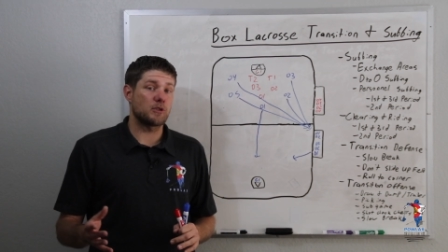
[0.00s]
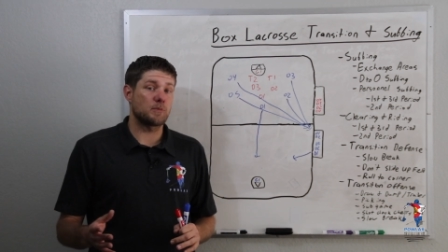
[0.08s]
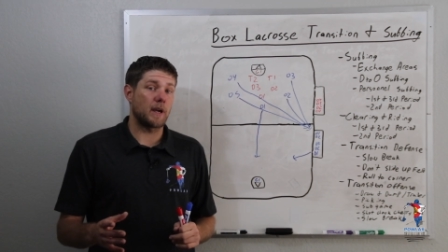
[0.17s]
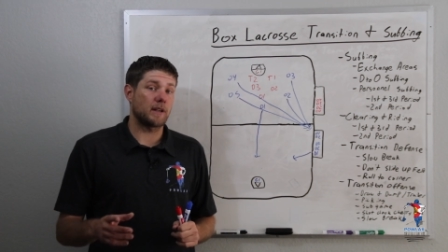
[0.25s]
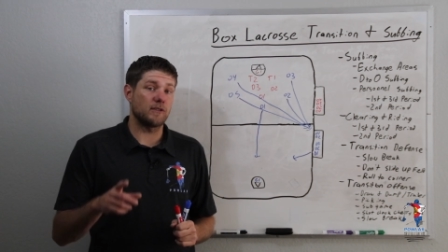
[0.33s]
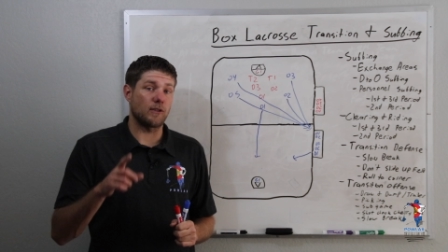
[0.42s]

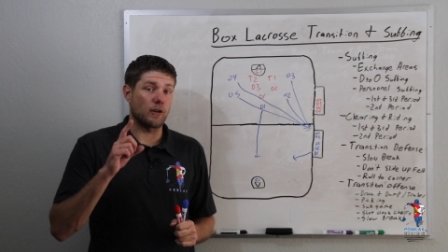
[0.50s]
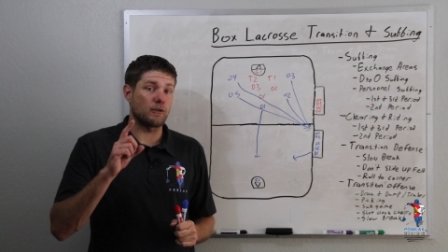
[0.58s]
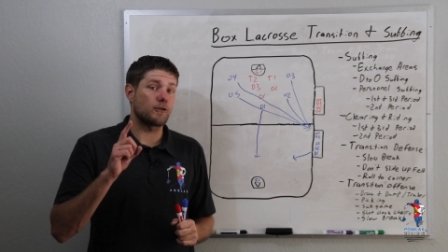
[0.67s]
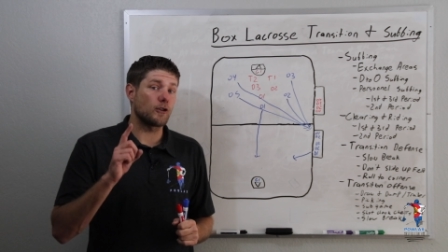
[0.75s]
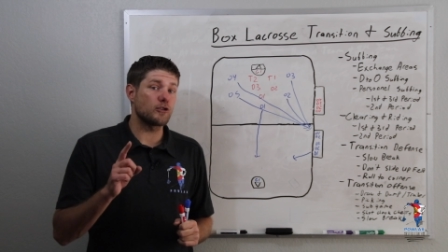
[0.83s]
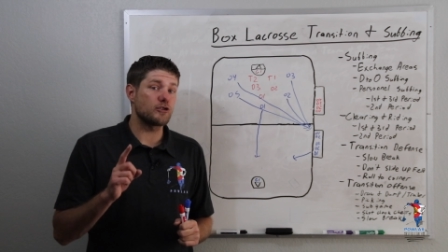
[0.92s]
perspective, our
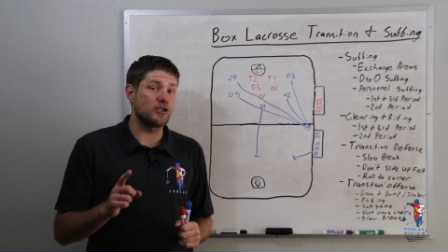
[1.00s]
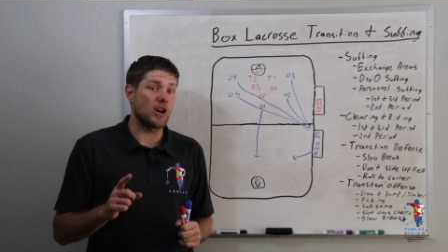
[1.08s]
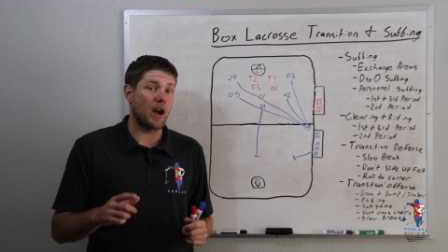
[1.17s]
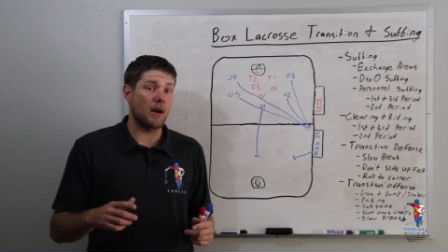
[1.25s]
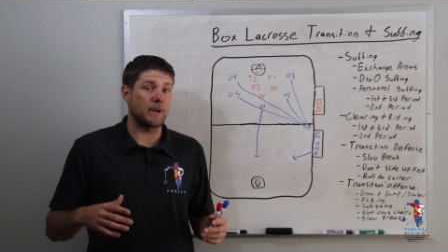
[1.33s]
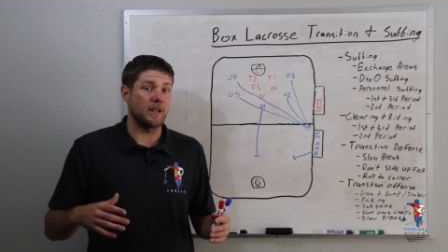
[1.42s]
first
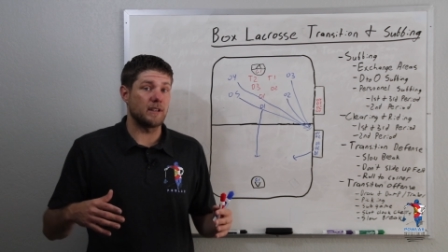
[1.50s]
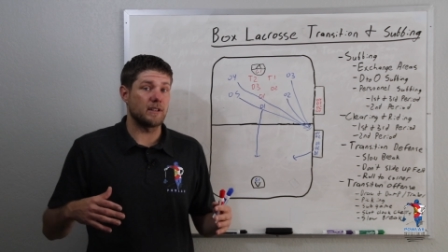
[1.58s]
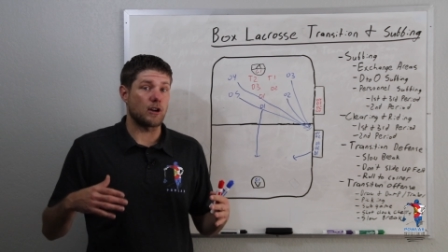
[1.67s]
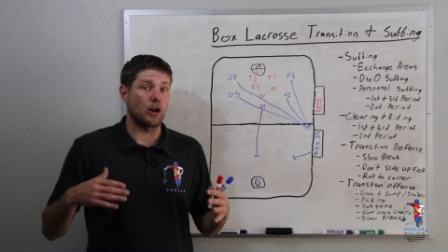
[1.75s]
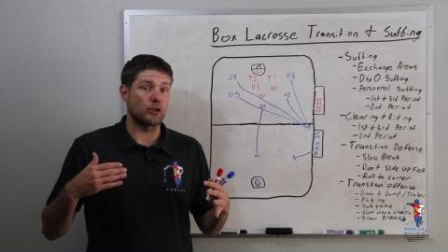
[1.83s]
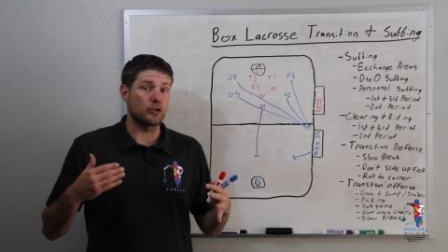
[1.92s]
job
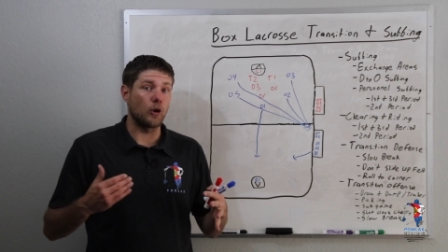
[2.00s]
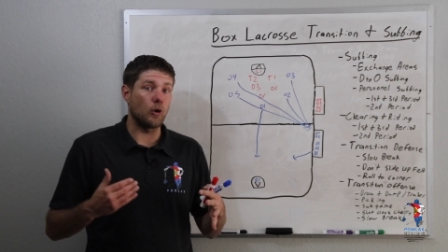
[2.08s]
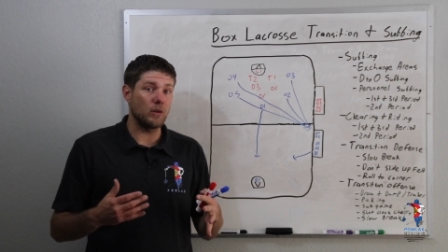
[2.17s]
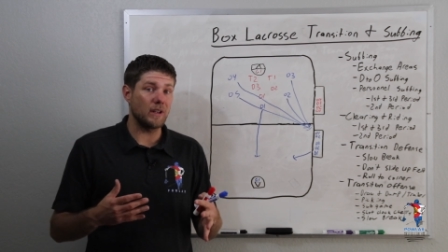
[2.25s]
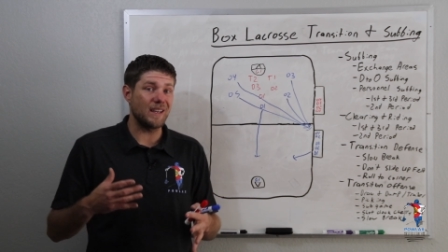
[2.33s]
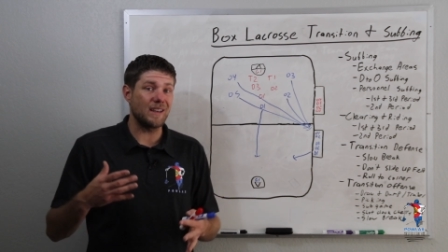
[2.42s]
is our
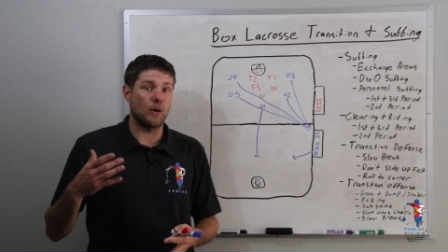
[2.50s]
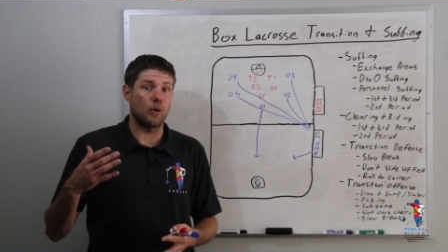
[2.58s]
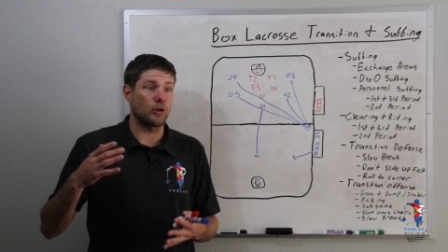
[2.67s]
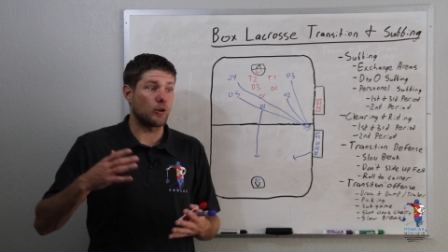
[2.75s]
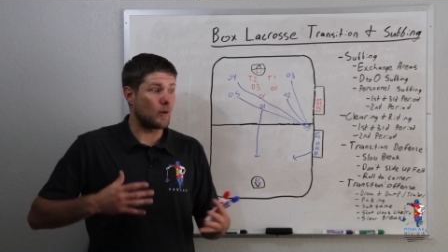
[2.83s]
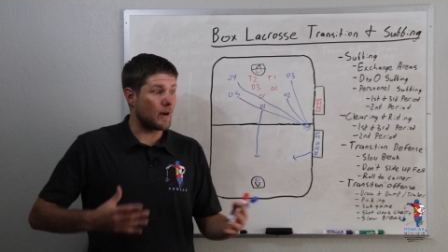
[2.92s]
goalie
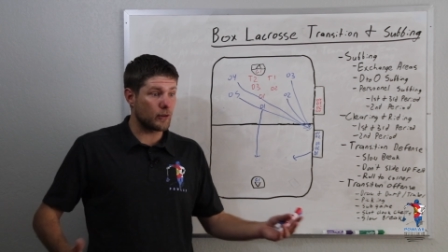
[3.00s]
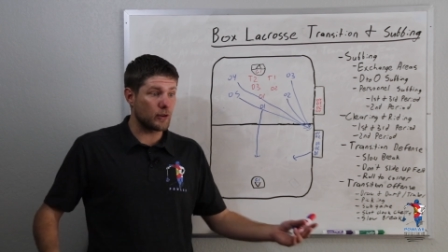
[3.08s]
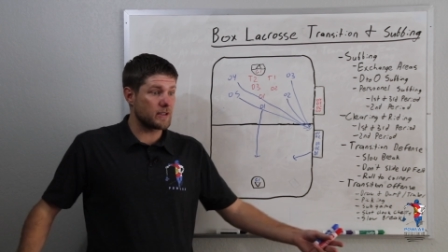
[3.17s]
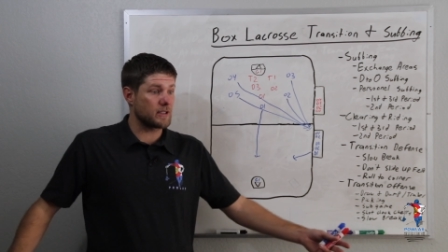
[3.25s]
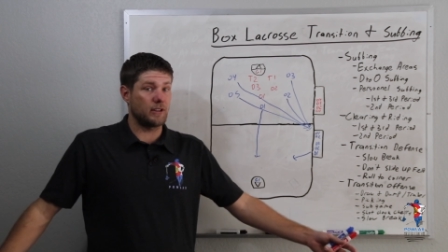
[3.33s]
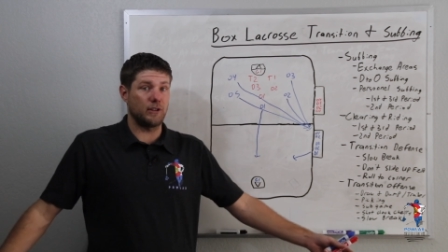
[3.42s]
or whoever
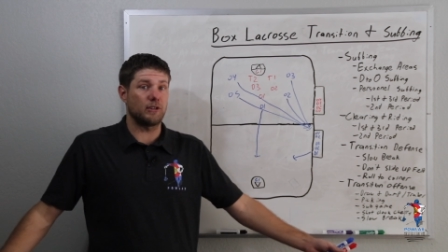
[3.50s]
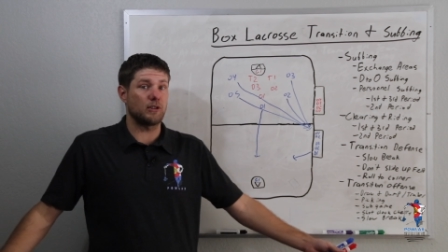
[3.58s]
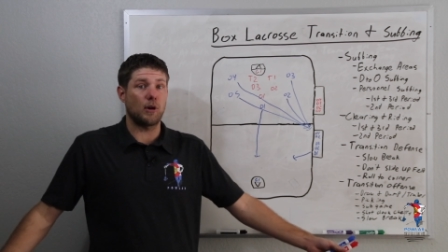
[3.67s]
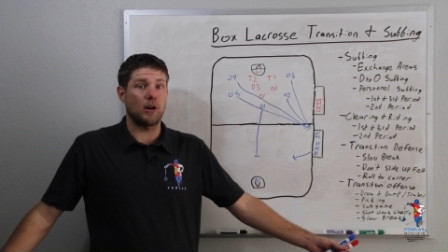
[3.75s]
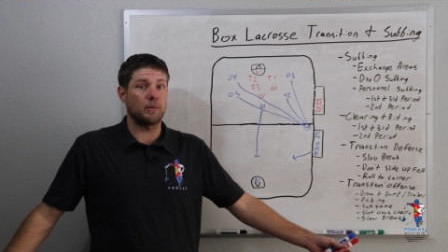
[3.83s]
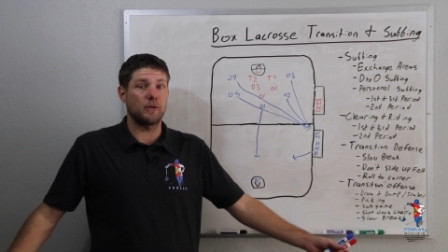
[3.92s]
is clearing the
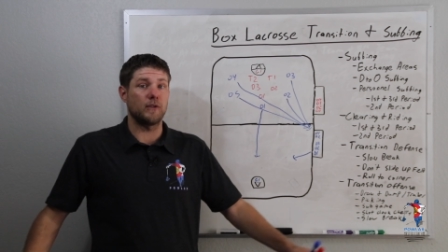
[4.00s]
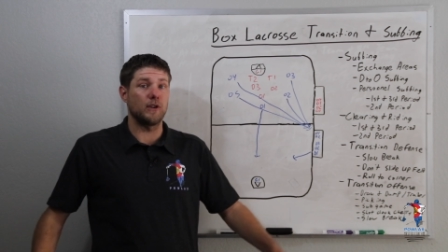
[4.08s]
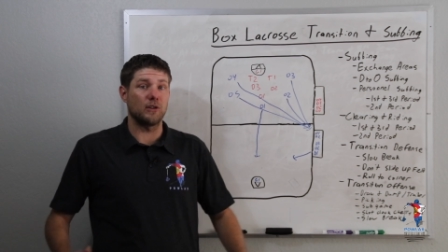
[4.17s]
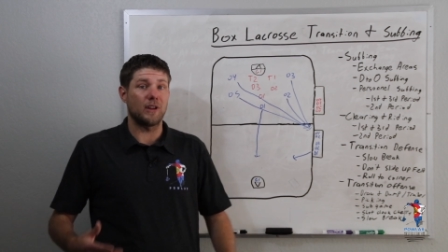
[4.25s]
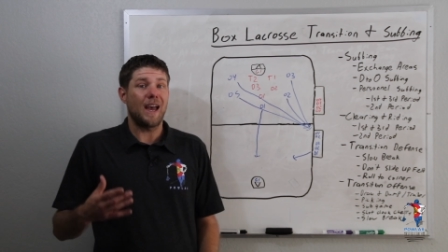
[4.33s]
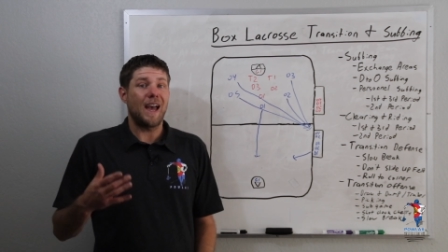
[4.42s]
ball up the
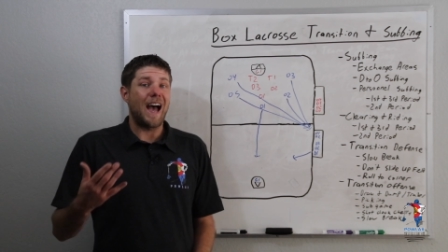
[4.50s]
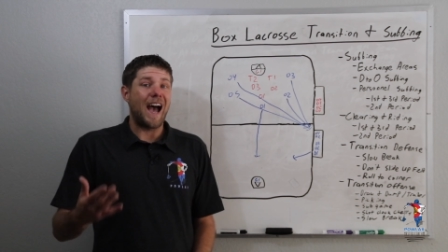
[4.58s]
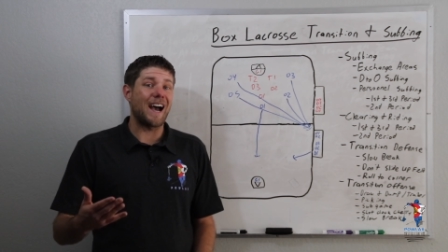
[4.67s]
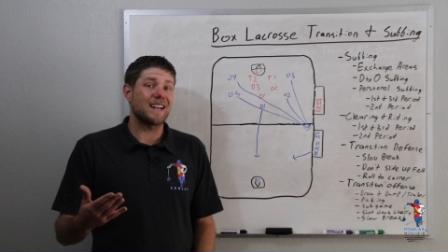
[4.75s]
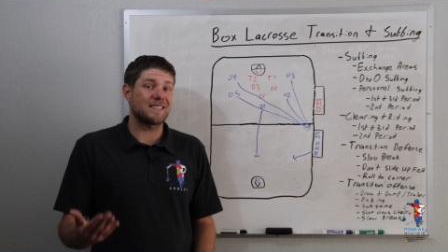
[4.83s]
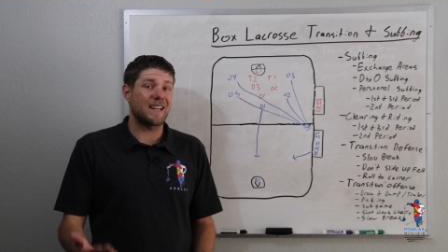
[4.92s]
field
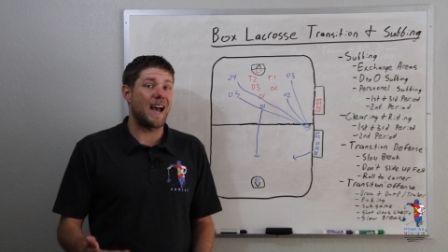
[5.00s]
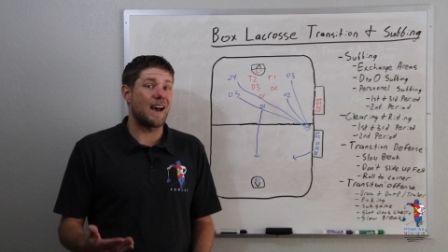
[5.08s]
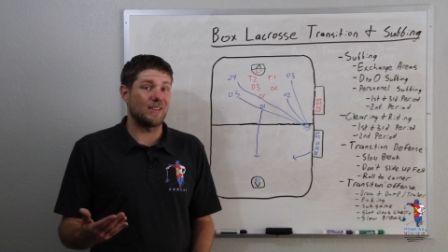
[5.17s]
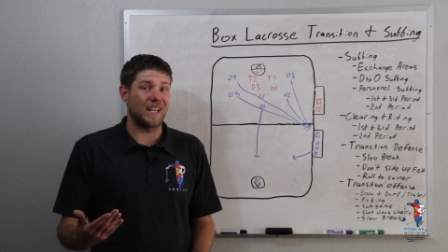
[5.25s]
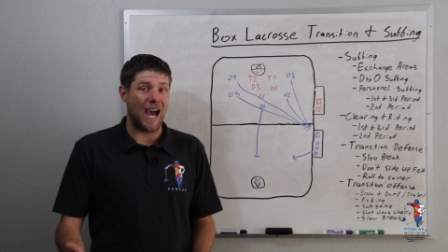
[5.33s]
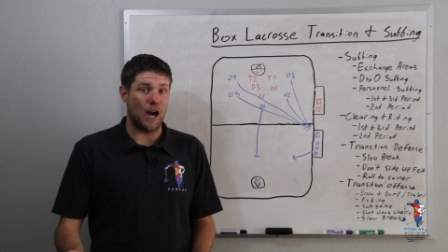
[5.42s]
has to
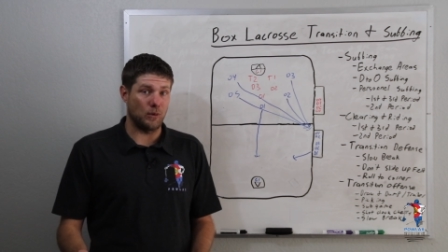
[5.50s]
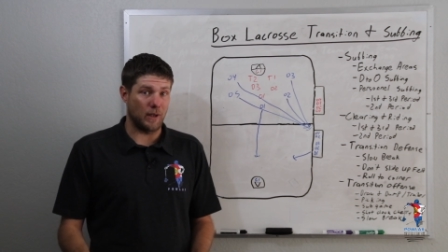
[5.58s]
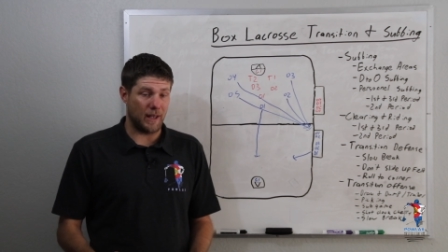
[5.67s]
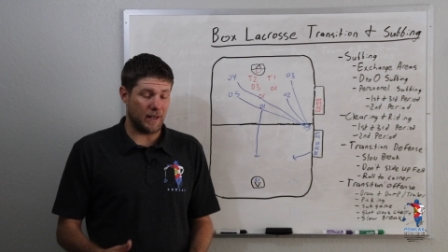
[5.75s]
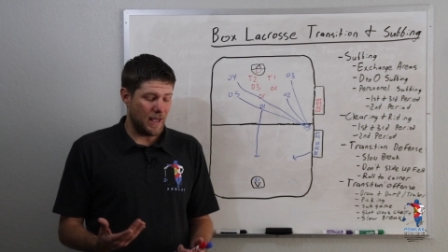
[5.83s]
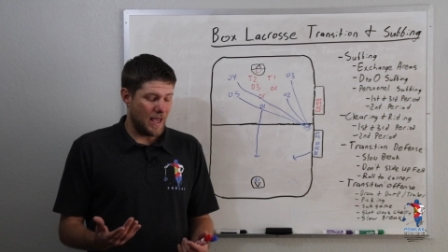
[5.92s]
have an
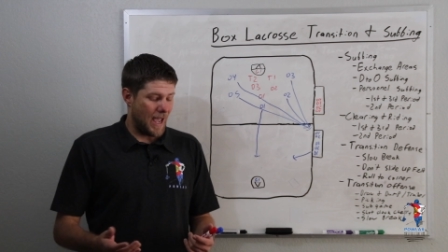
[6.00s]
outlet.